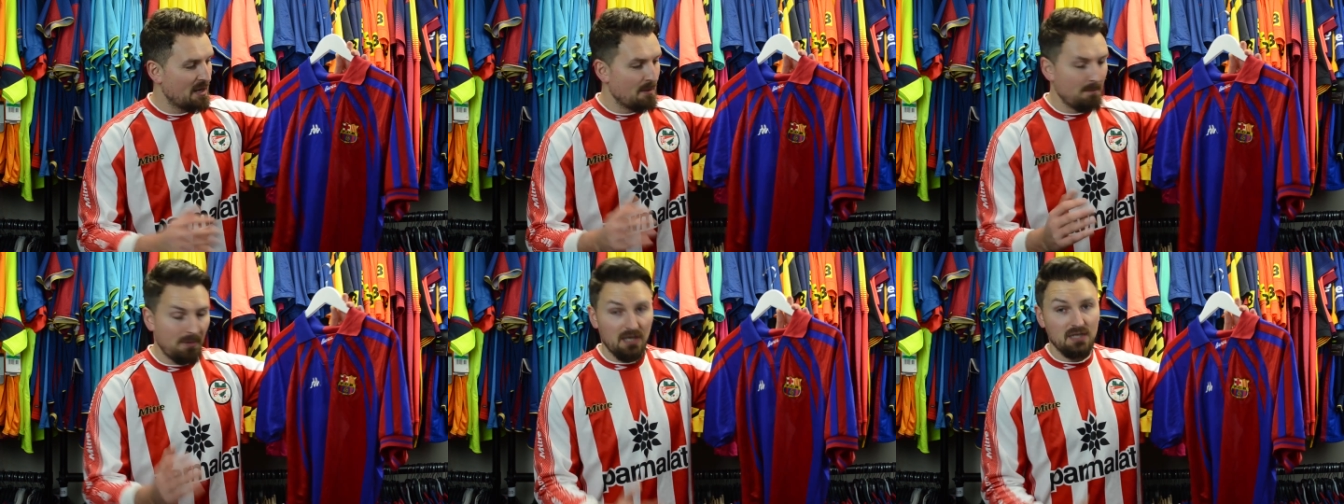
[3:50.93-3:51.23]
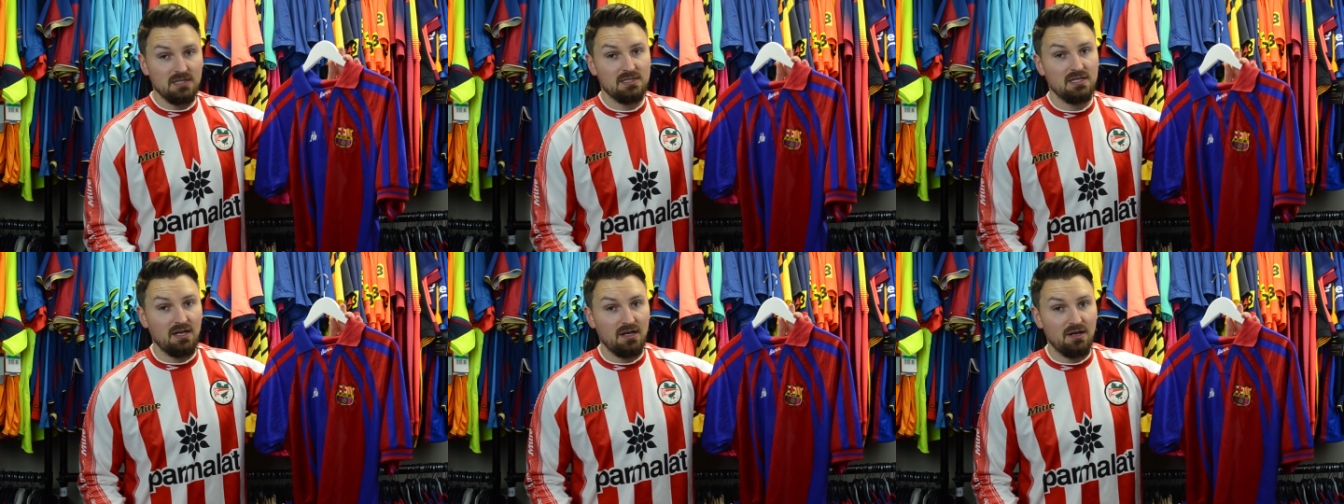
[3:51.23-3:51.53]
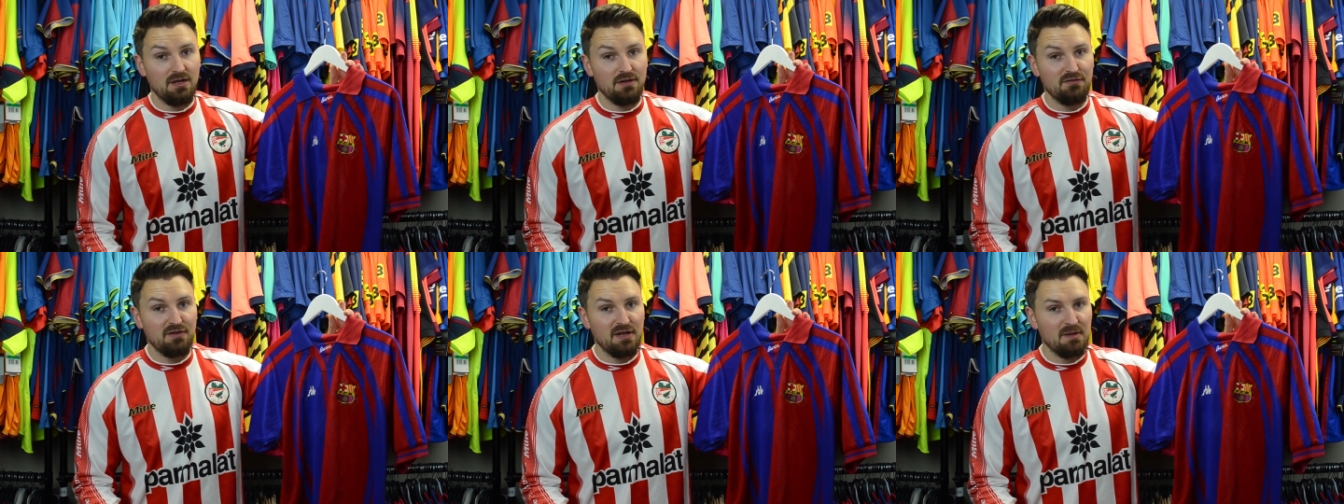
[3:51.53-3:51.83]

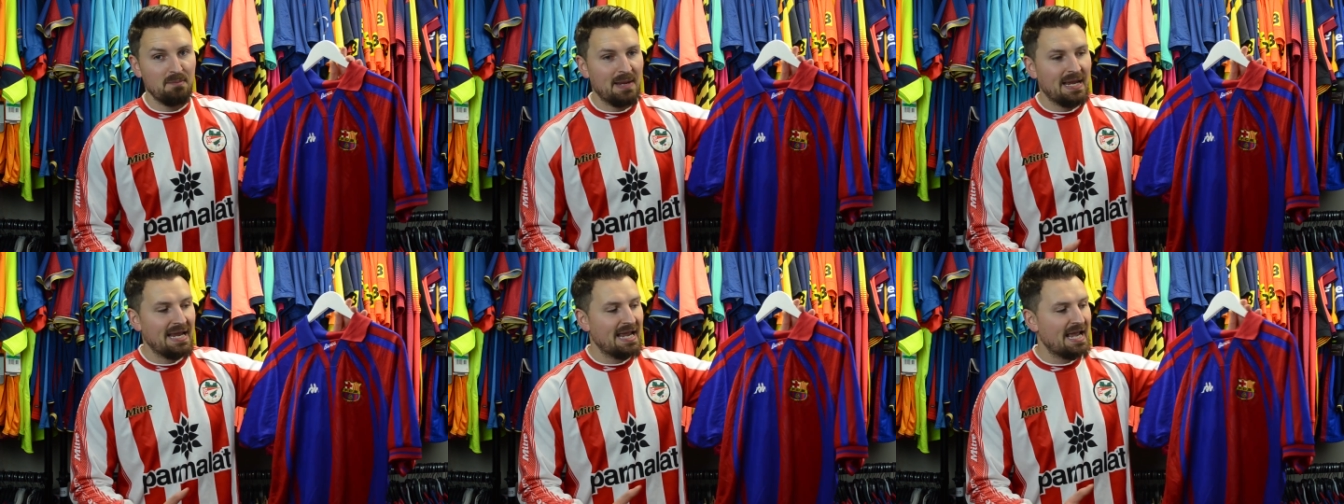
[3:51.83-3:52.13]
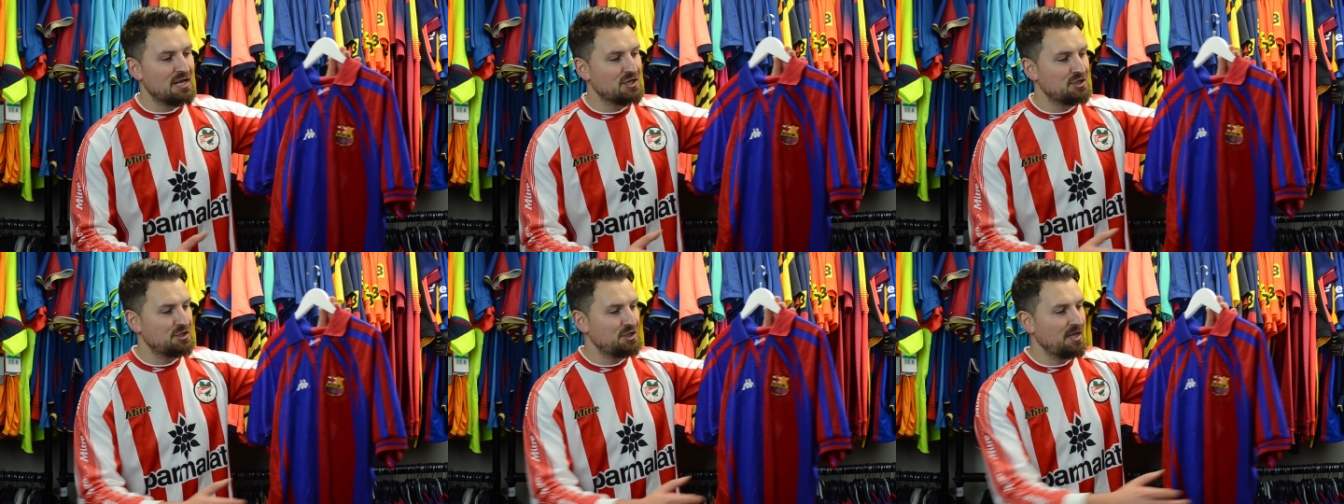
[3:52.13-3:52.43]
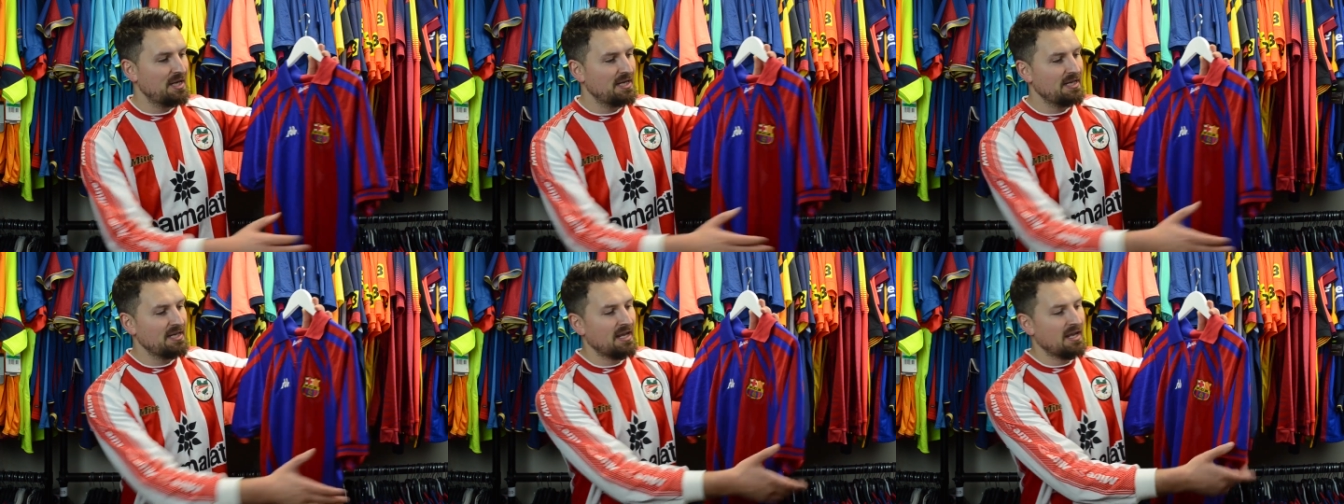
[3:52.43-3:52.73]
Barcelona v P S
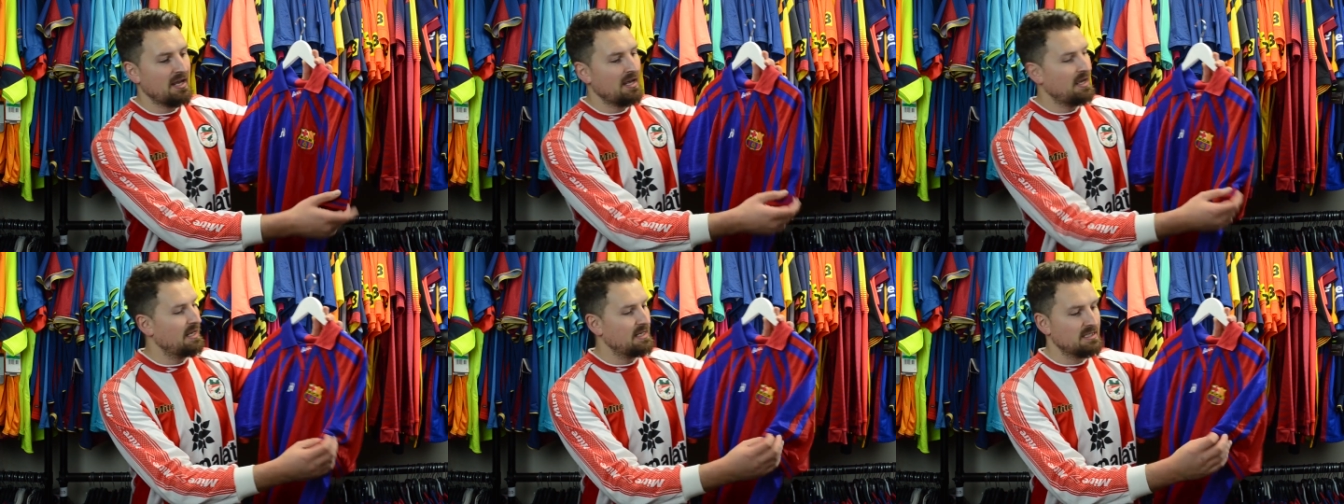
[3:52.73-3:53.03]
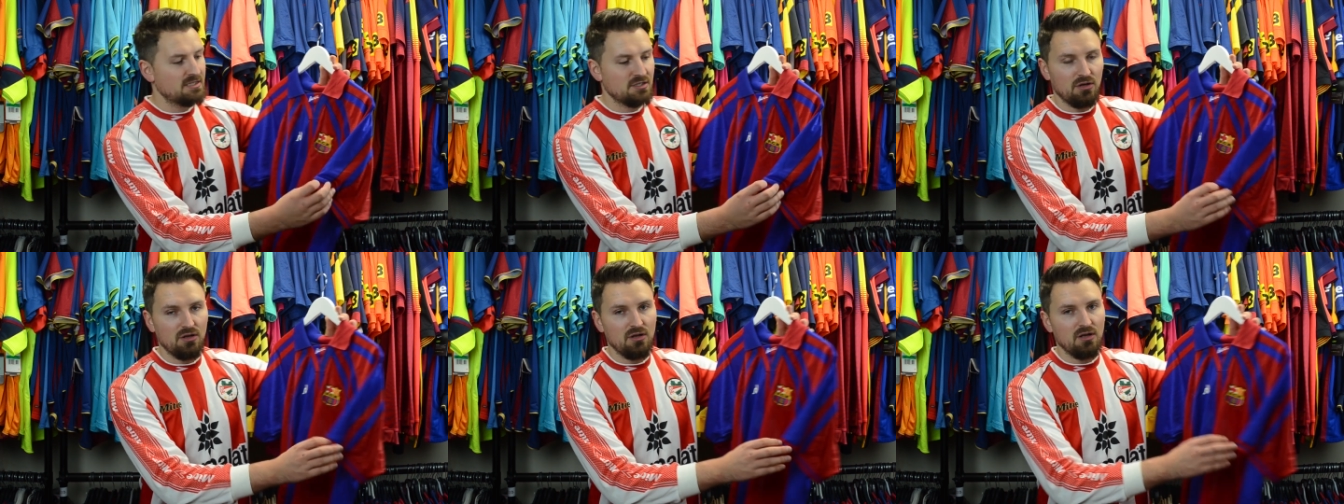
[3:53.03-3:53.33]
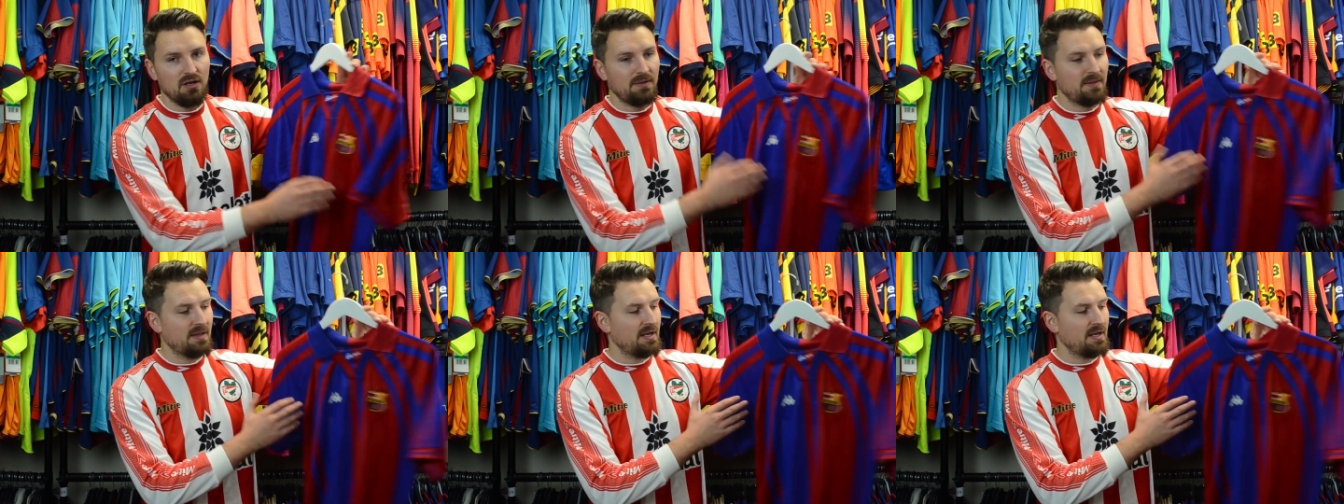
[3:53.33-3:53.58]
G. It's all in